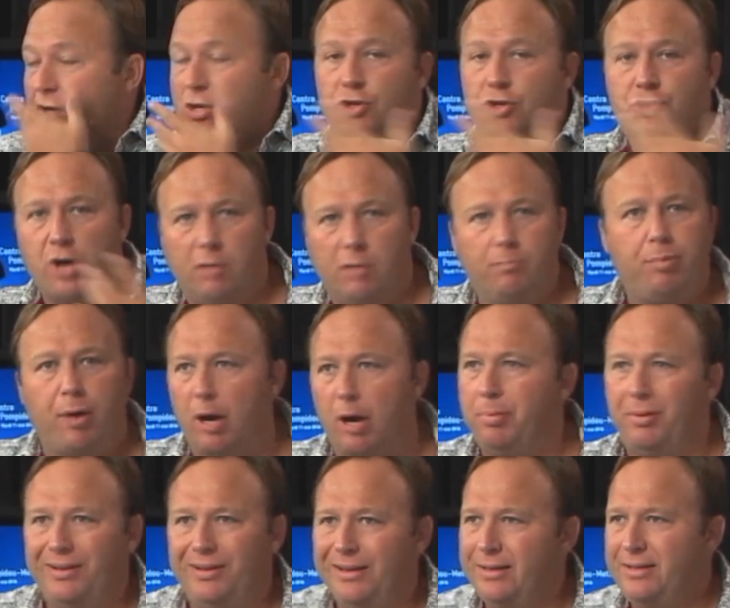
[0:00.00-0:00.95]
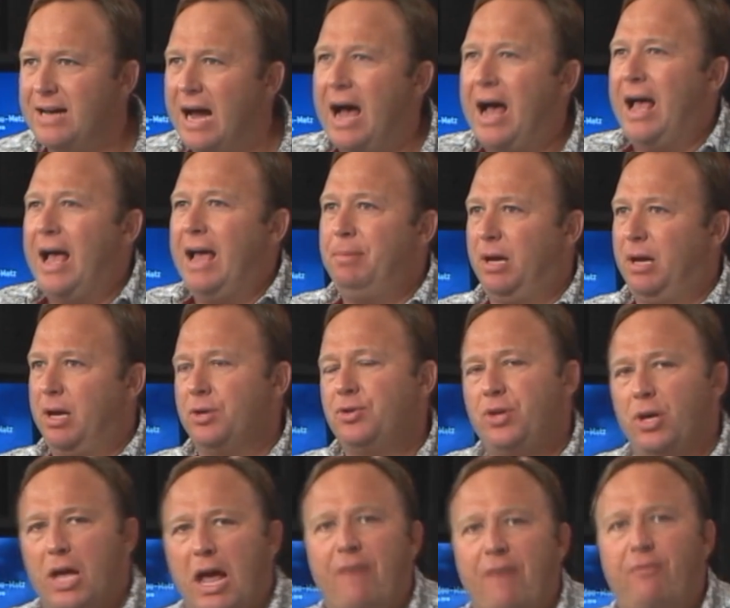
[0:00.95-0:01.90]
And you turn purple and die
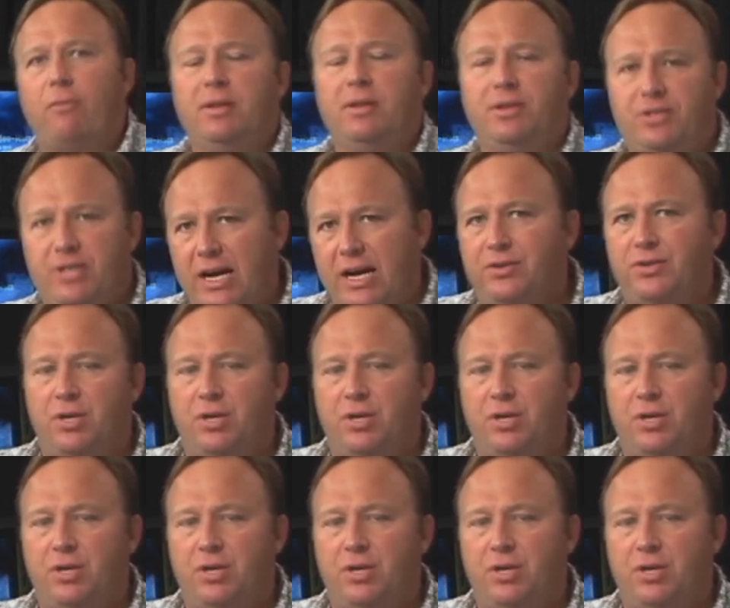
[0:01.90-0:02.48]
because the government said